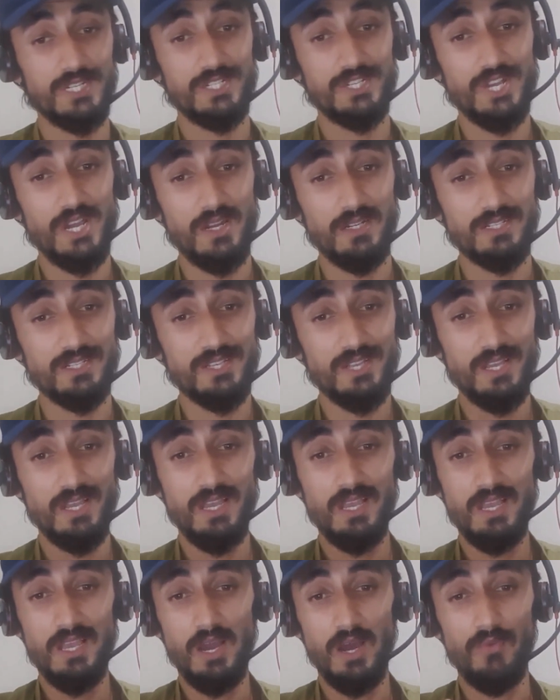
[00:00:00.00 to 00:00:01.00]
chance
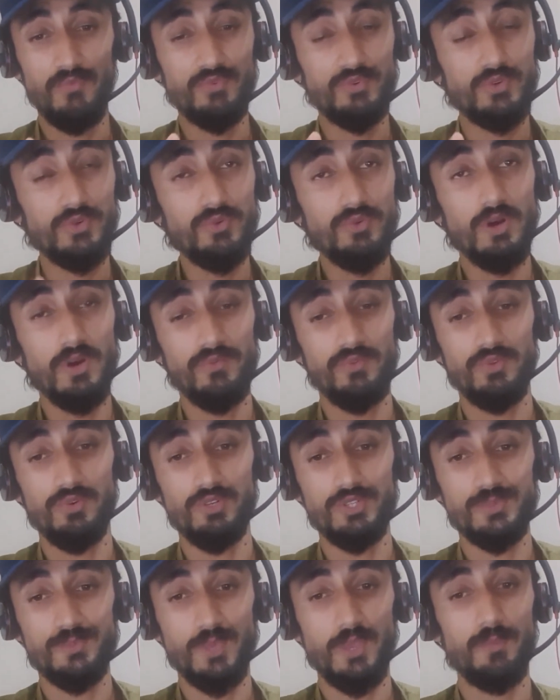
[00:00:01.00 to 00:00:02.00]
of two of those
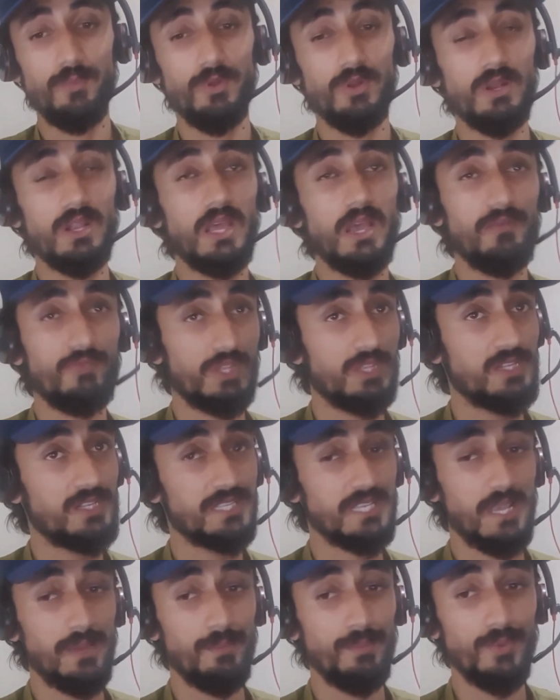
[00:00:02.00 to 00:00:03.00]
people having the
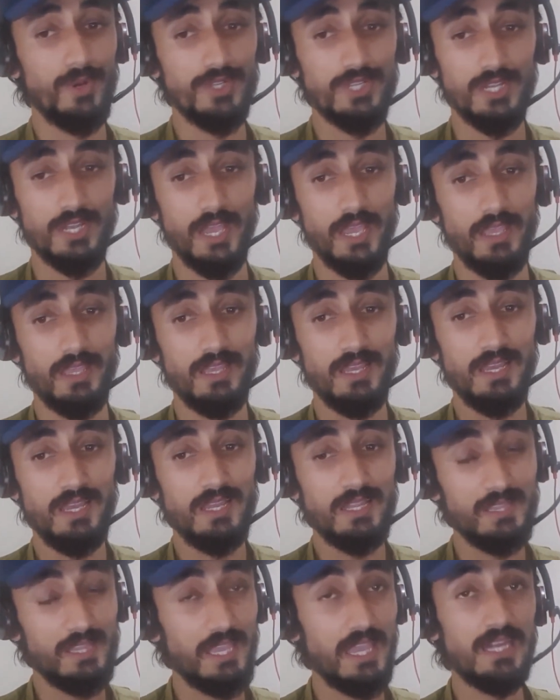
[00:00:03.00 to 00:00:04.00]
same birthday,
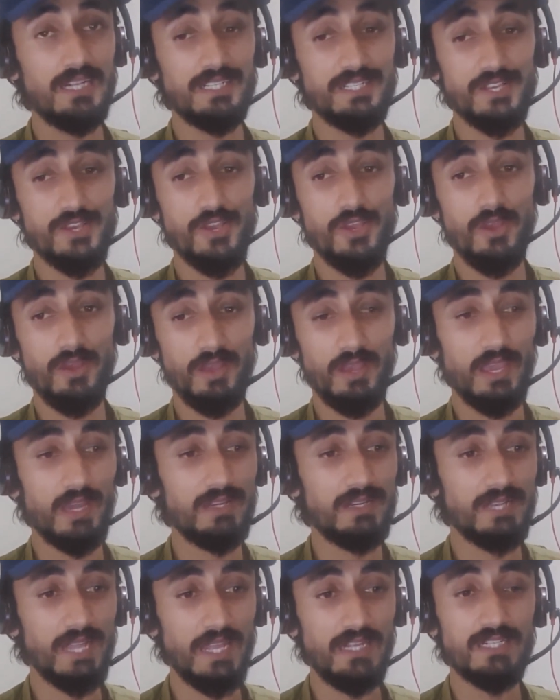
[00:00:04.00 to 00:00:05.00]
the answer you get
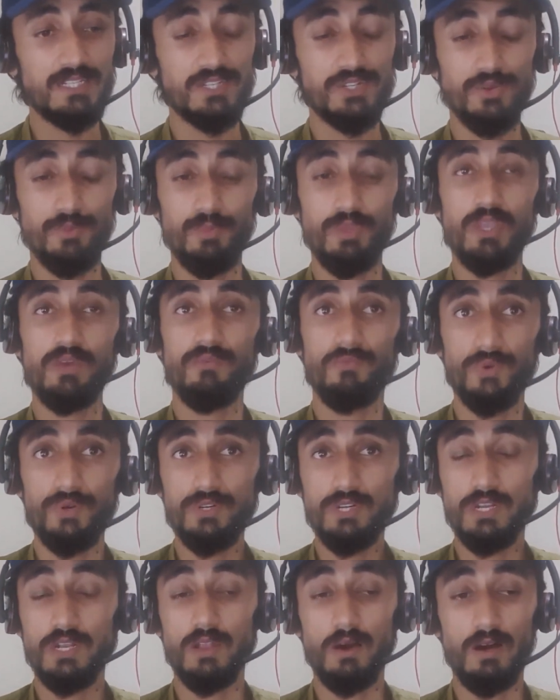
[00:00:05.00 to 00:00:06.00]
tends to be a very
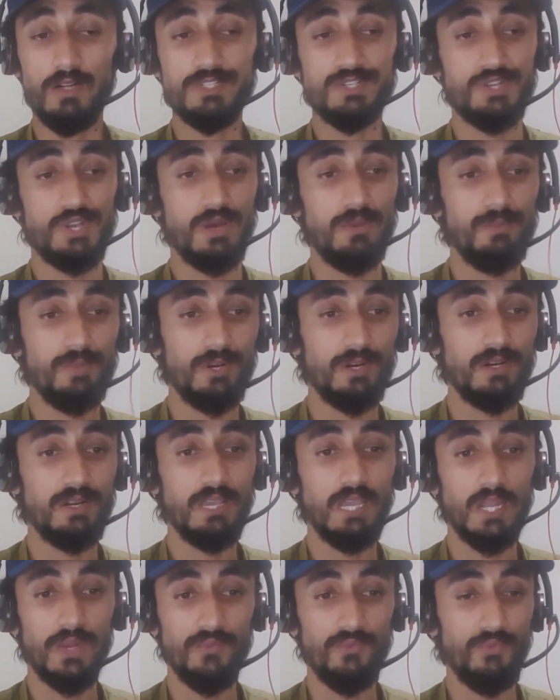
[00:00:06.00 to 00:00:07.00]
large number.
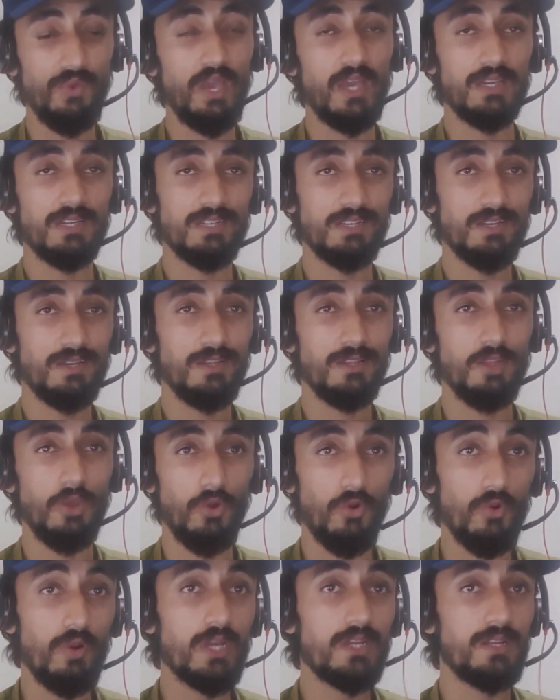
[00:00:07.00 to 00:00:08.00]
In fact, the
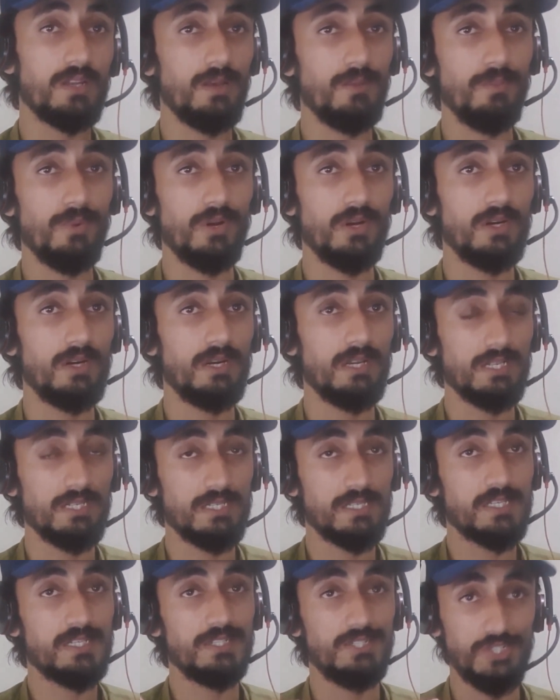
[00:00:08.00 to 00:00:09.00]
correct number is
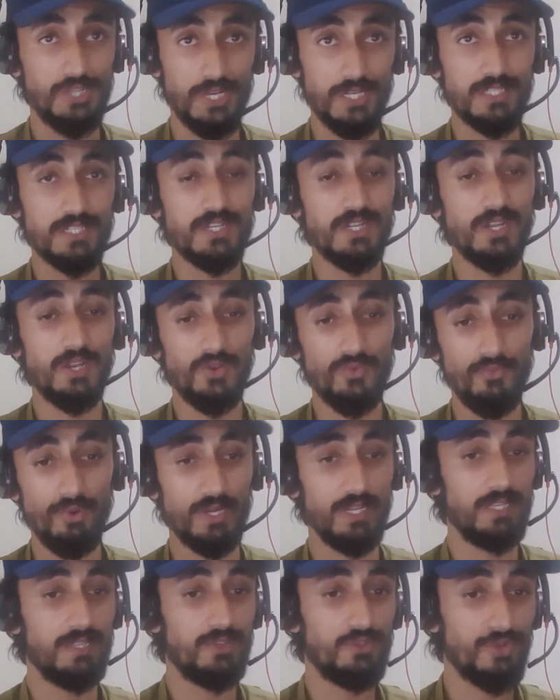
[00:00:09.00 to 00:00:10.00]
just
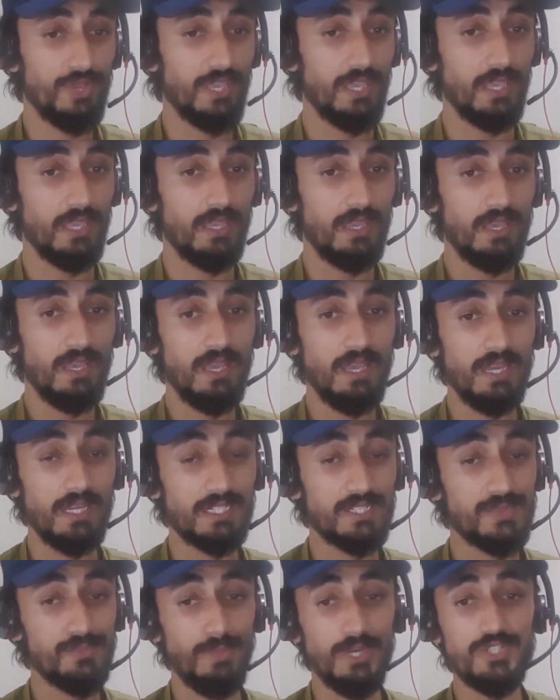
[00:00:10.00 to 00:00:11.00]
23. It's
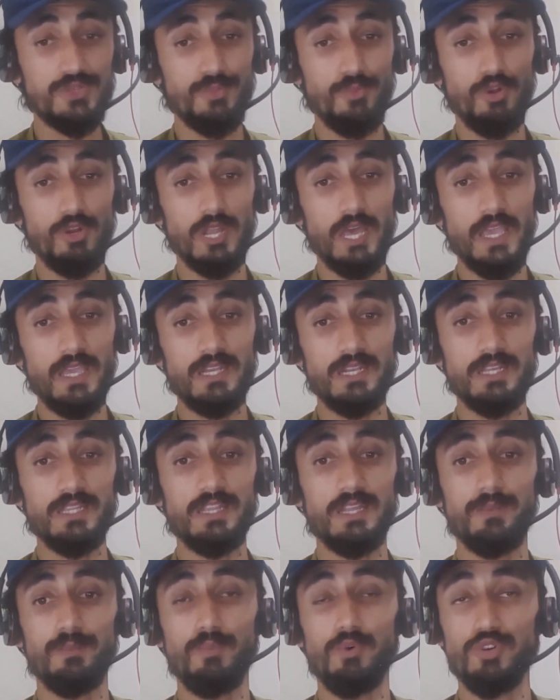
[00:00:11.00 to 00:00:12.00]
much more likely than
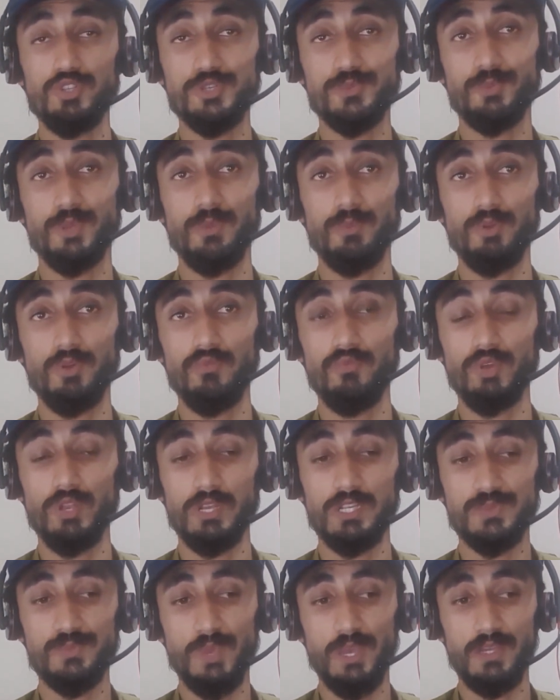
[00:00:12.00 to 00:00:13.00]
most people would
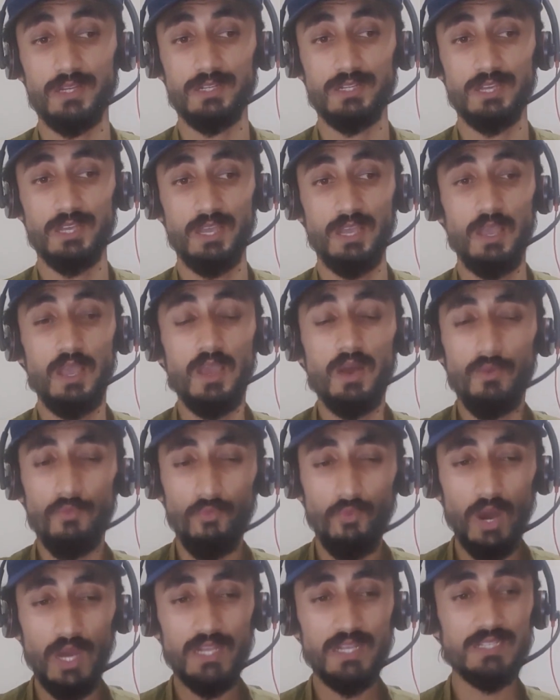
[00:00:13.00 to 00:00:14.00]
expect.
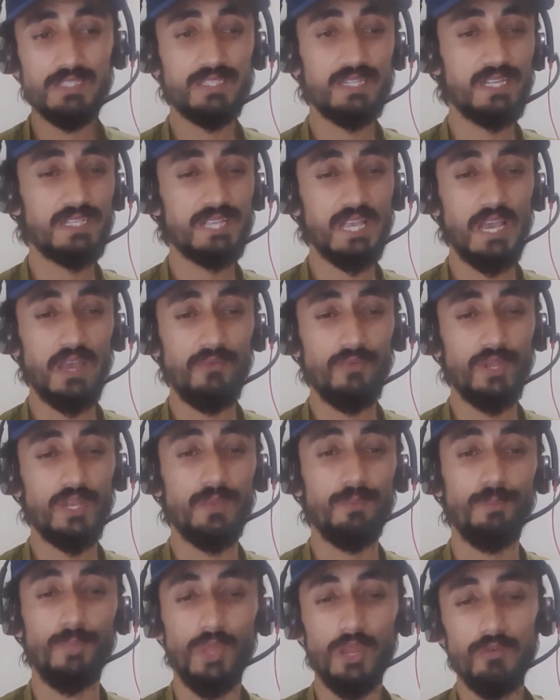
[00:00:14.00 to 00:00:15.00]
Why does this have any
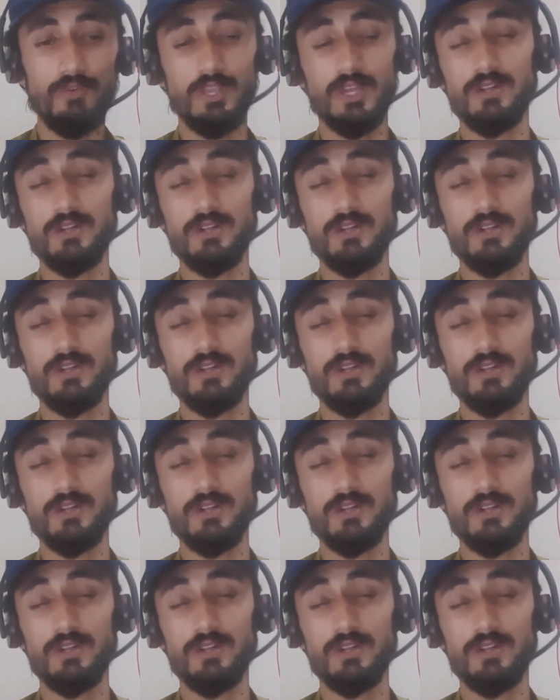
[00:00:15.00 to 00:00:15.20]
bearing